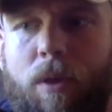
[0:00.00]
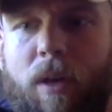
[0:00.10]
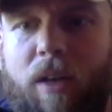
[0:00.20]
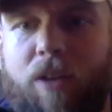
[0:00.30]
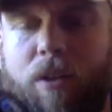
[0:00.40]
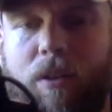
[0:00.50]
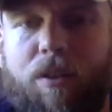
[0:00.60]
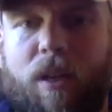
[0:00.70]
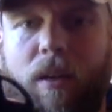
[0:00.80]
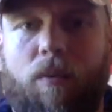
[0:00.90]
actually the
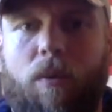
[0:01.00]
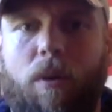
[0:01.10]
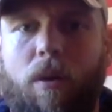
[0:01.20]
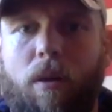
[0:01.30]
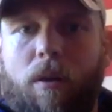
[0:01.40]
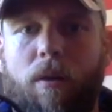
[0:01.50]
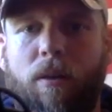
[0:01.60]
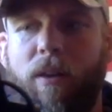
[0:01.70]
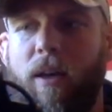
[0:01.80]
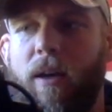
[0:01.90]
second one
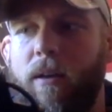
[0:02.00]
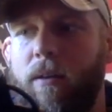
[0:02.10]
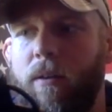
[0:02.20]
that